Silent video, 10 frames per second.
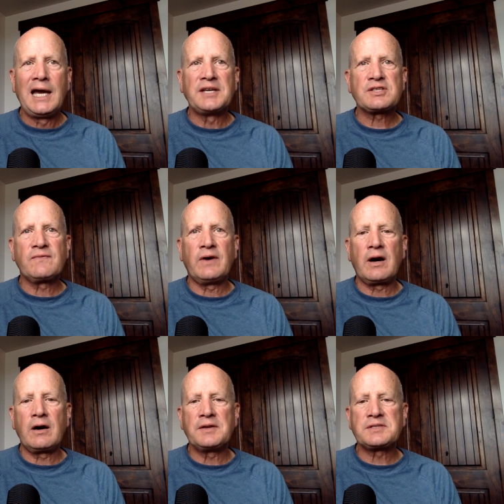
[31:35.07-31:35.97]
as
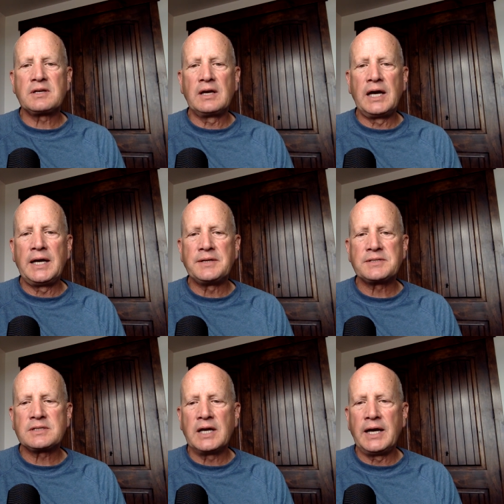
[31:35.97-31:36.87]
far as
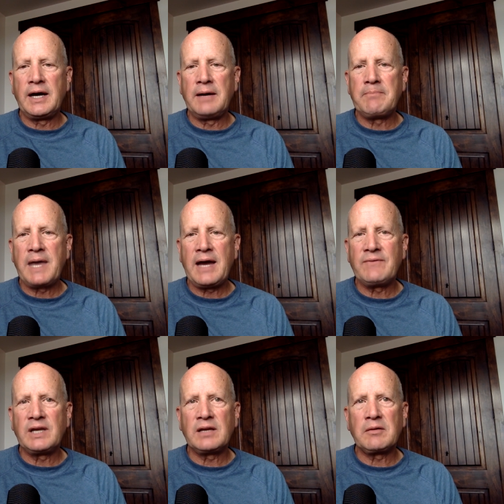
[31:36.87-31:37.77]
as uh,
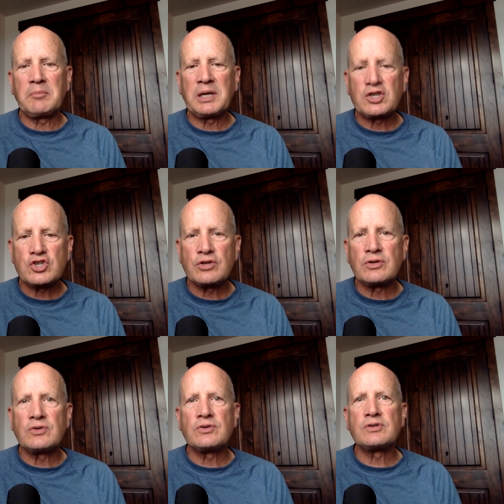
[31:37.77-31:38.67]
having
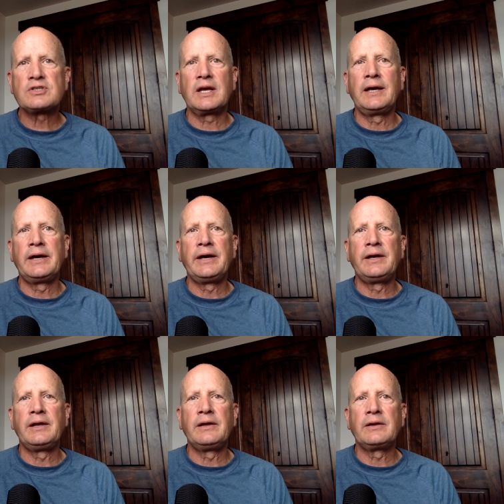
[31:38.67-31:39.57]
pictures
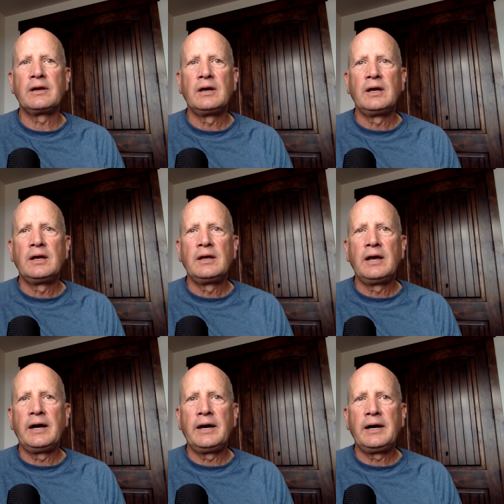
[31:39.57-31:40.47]
and
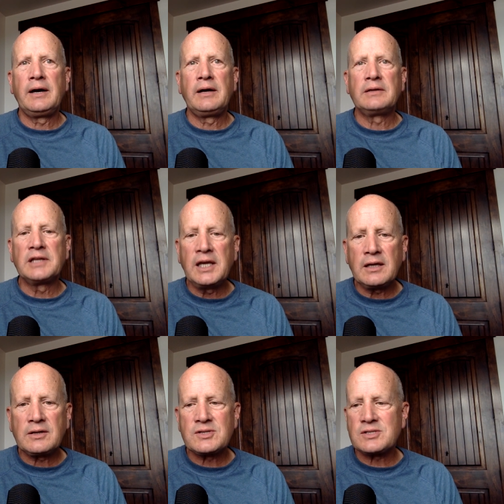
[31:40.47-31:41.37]
uh,
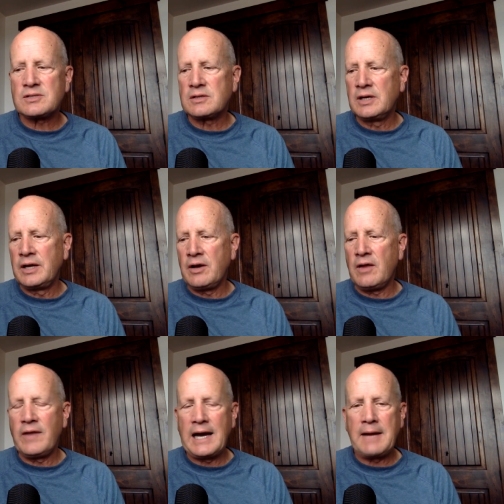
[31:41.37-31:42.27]
links and
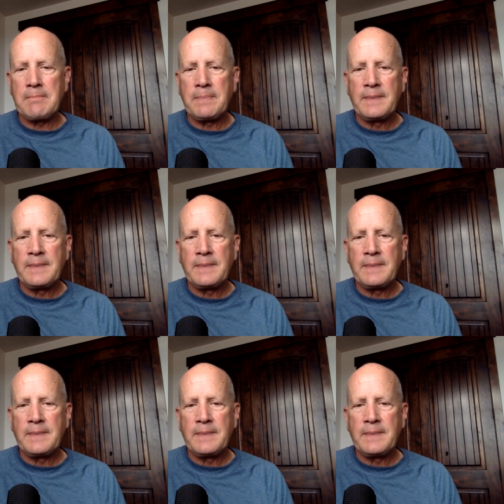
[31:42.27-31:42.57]
all that.